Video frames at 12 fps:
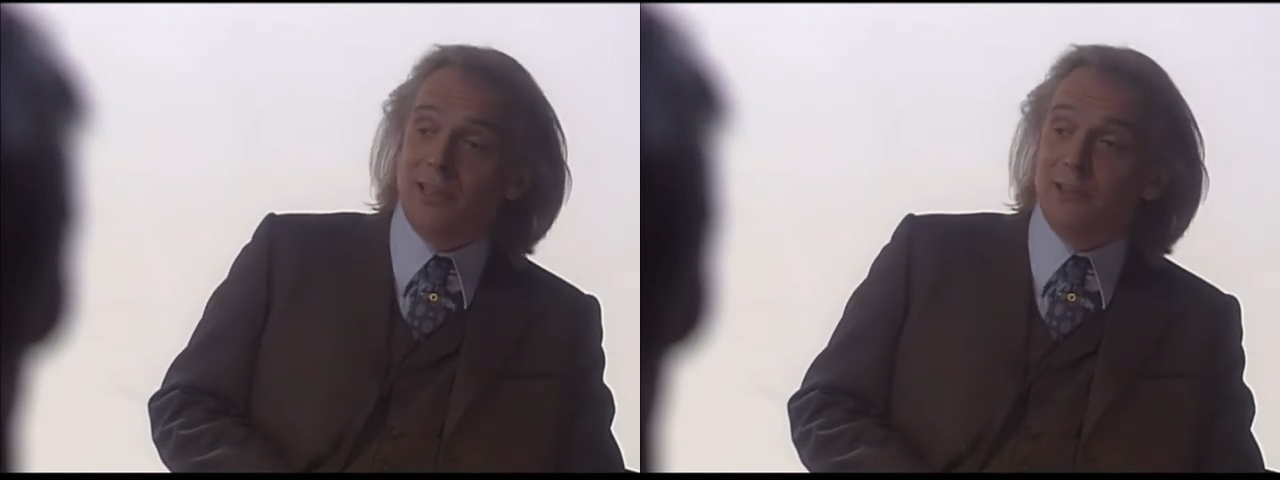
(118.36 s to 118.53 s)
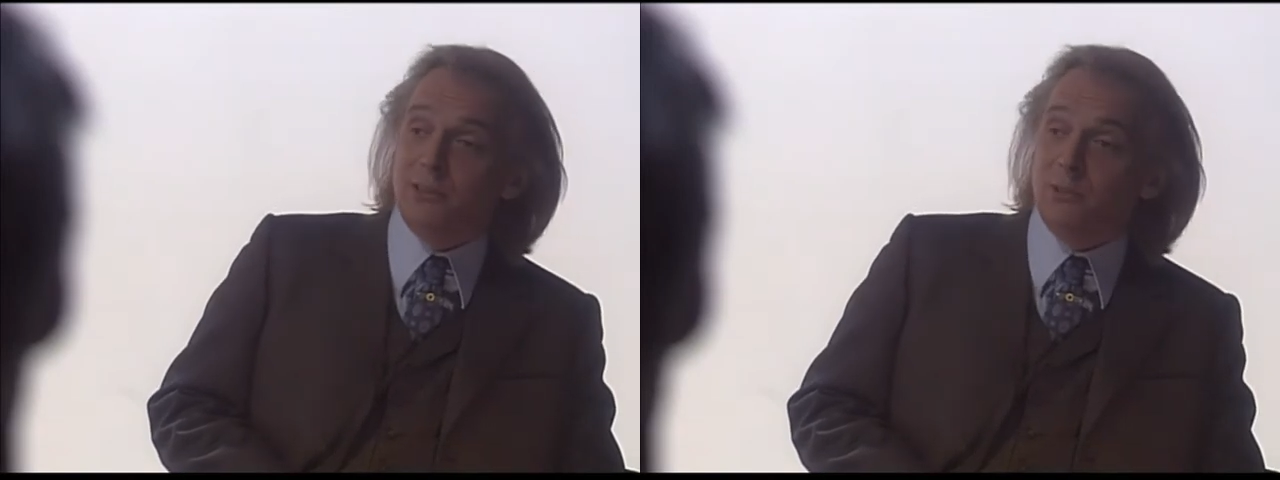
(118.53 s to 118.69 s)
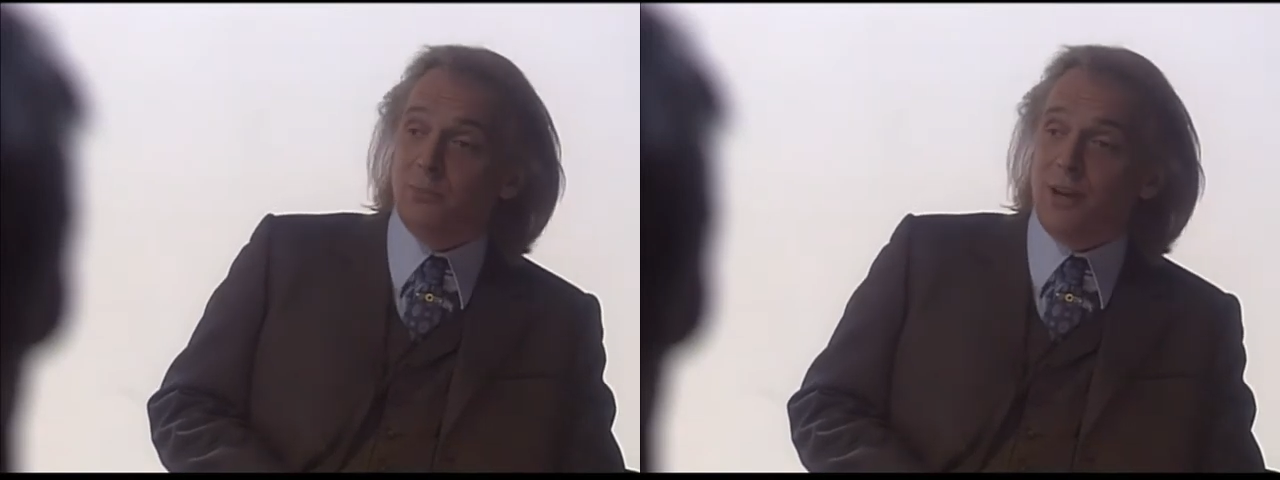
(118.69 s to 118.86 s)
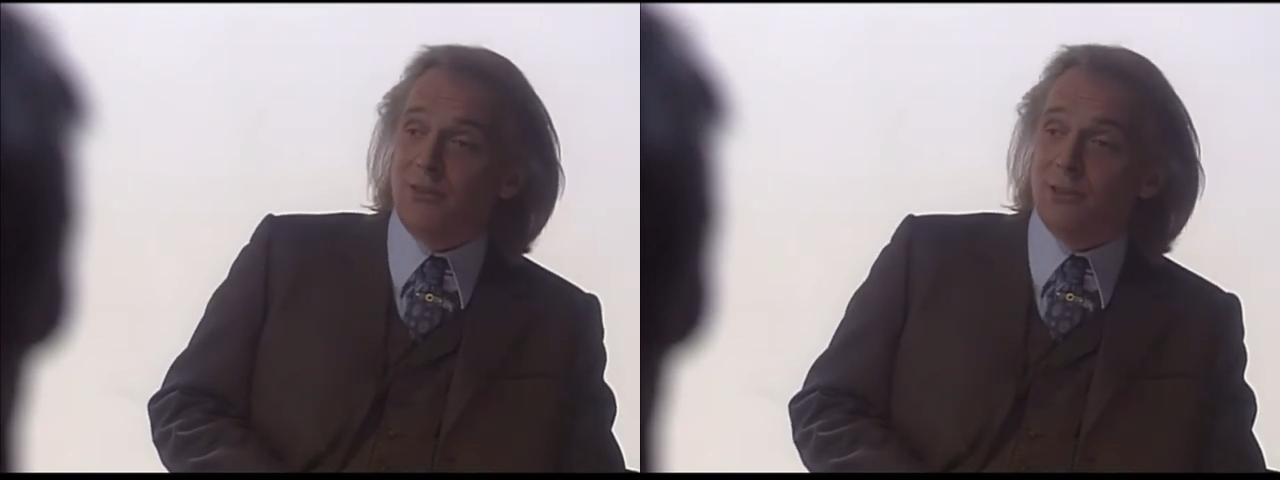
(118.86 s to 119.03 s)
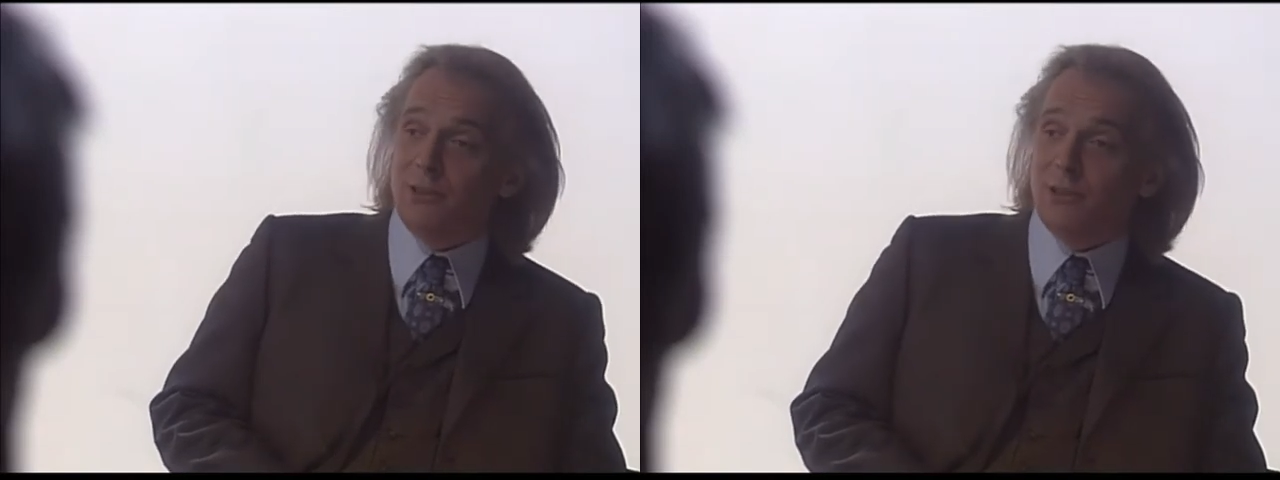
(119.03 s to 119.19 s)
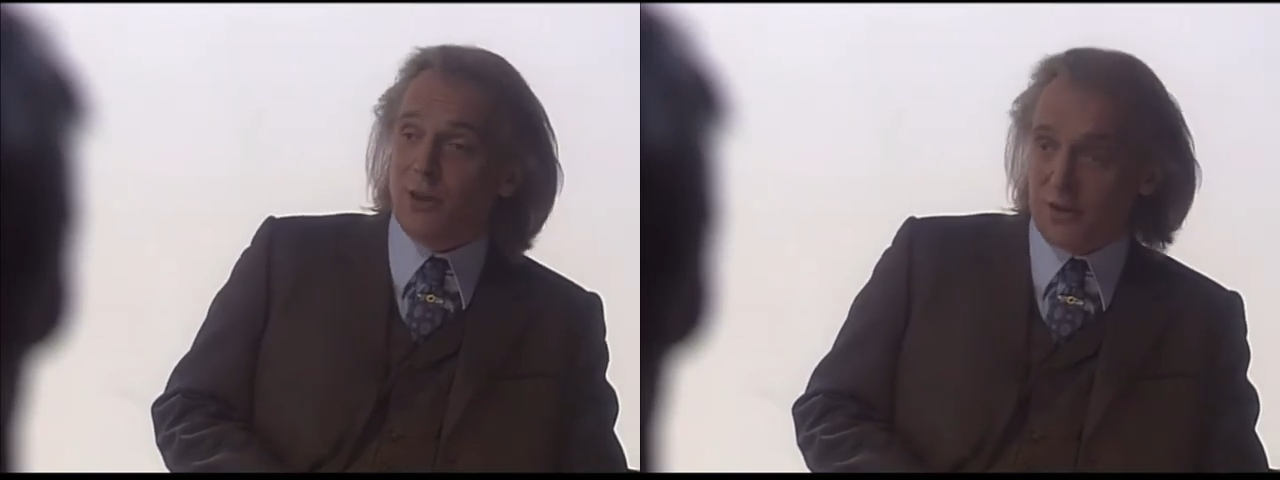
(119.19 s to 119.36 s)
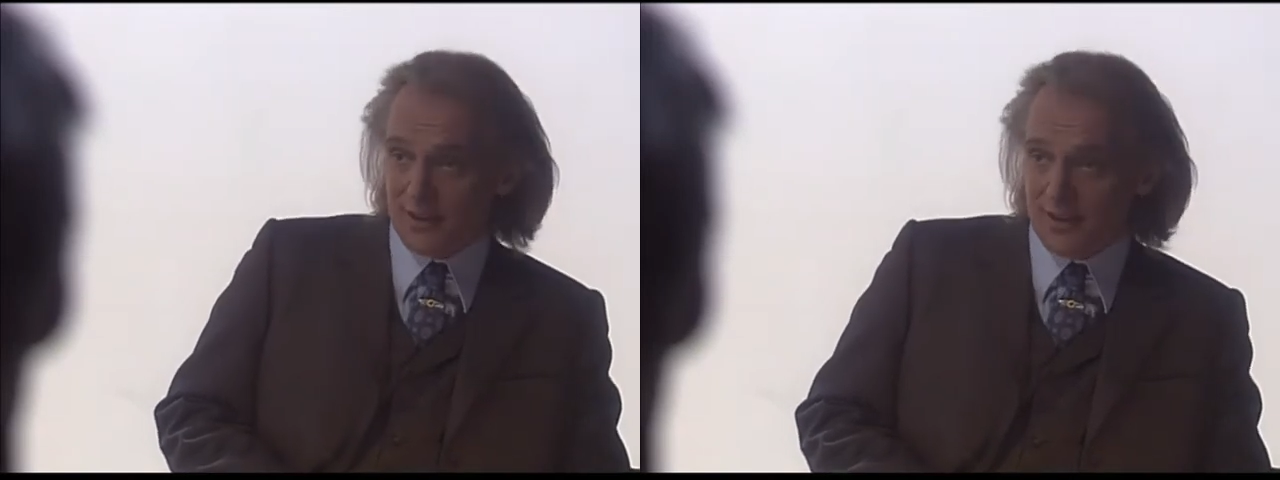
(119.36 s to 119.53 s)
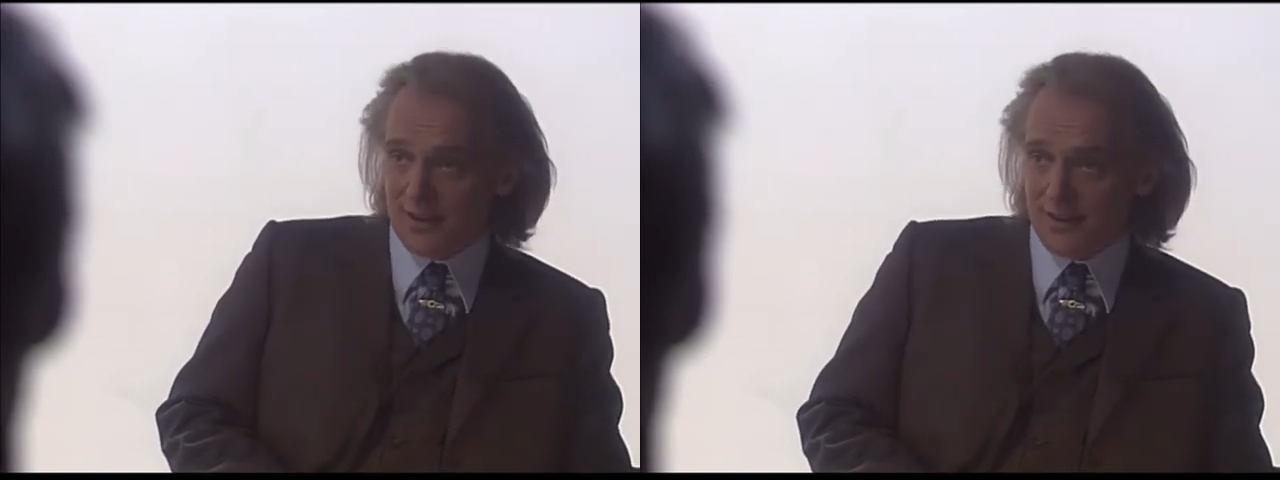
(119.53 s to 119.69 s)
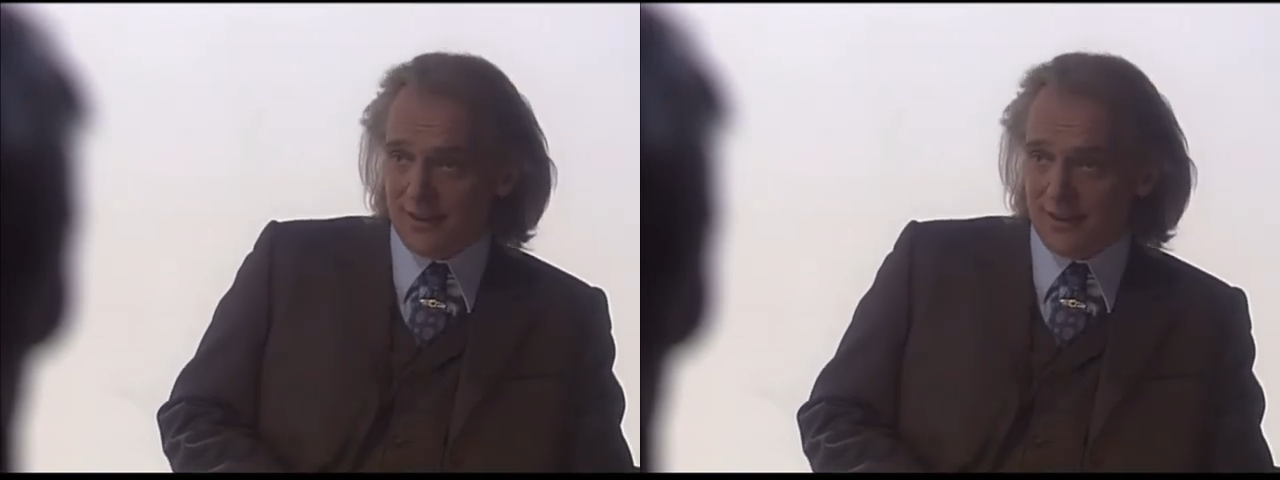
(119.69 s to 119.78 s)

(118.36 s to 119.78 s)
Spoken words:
Clinton's private stock.